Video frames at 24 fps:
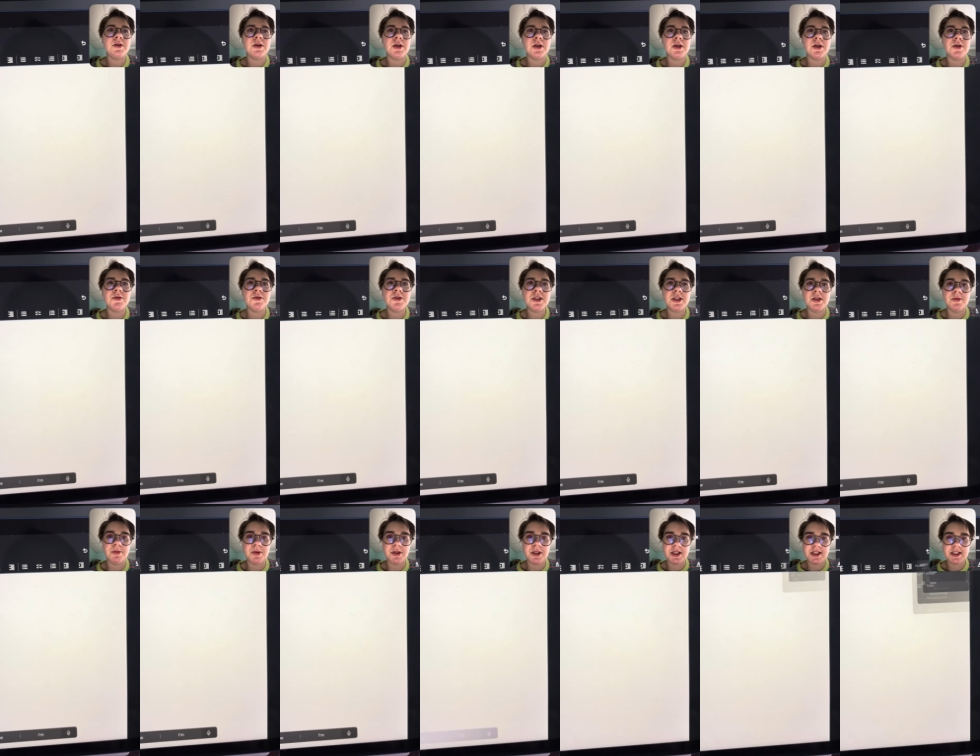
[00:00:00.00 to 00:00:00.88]
go to the
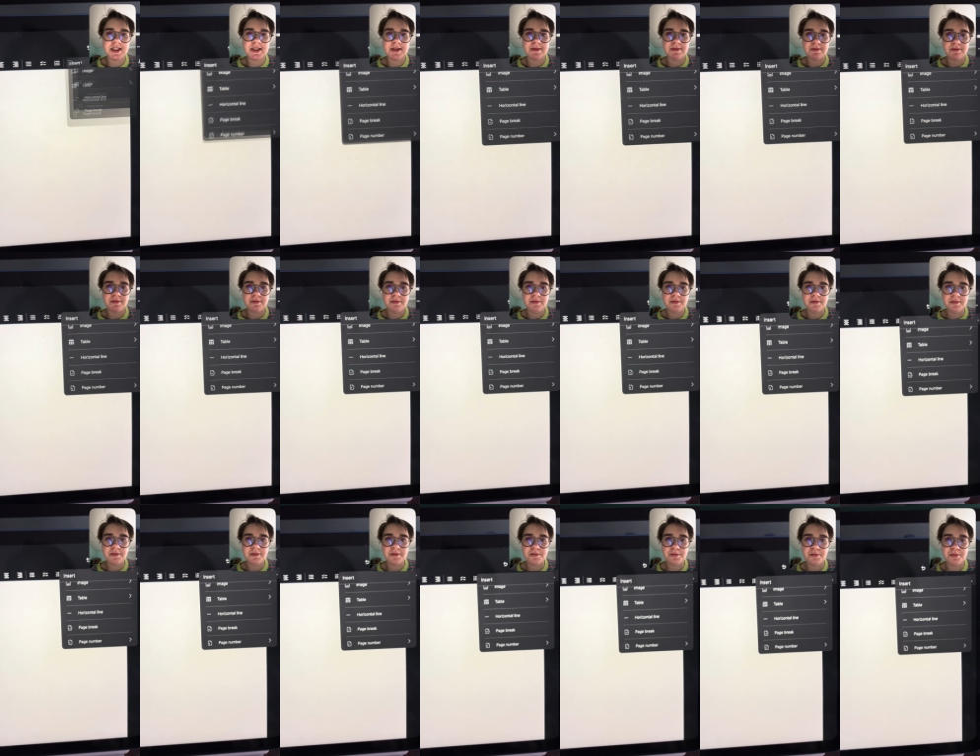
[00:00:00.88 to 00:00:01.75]
plus
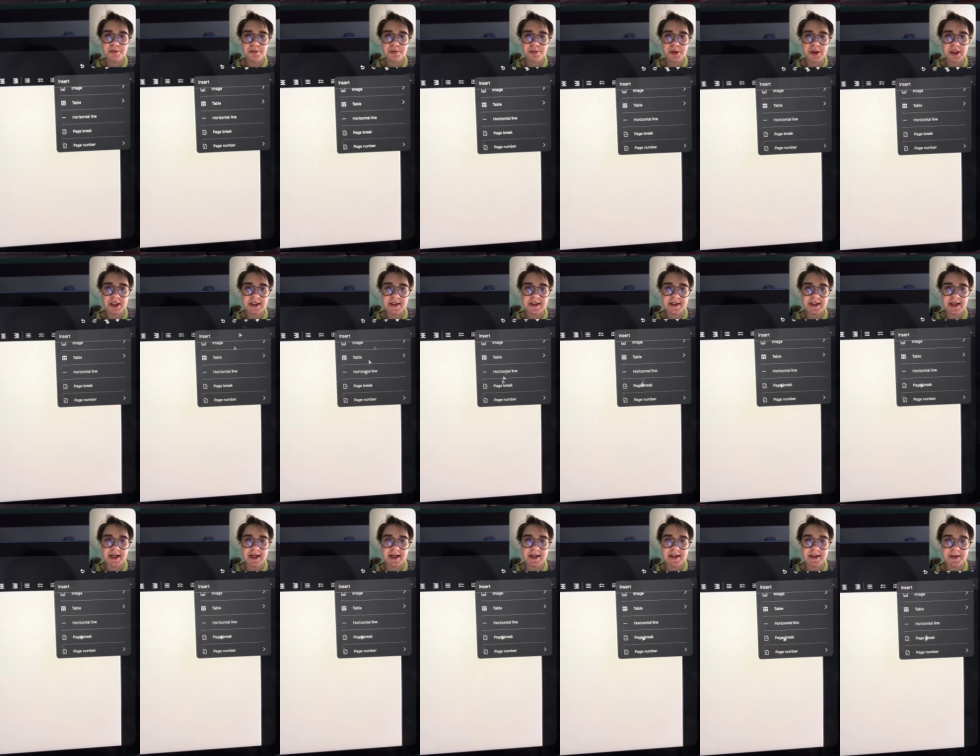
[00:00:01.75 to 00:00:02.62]

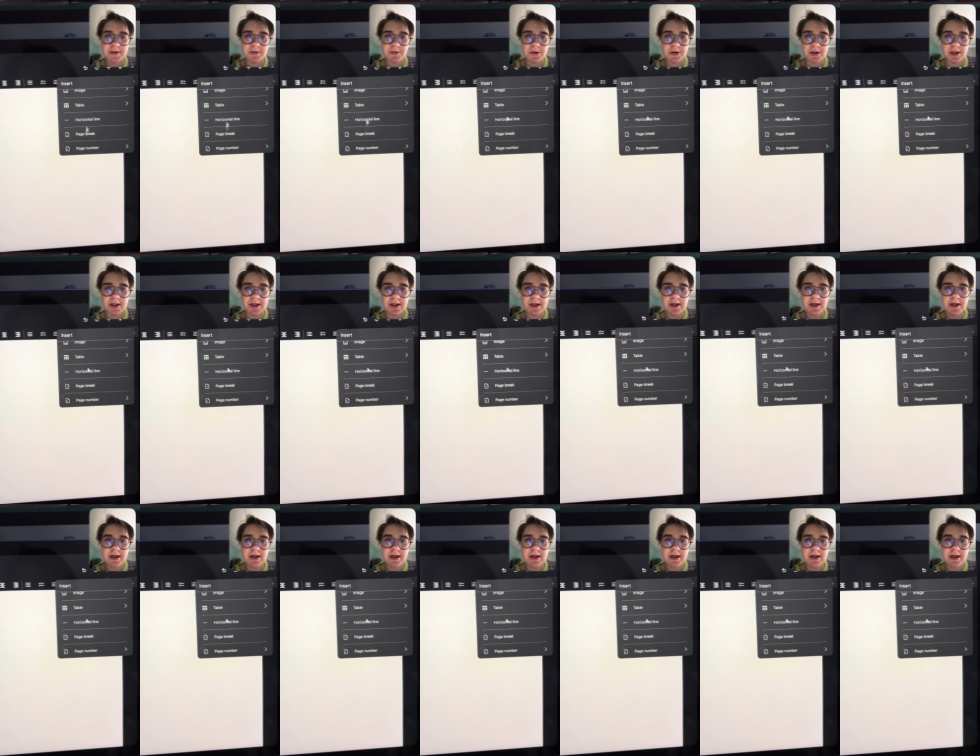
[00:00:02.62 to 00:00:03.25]
size one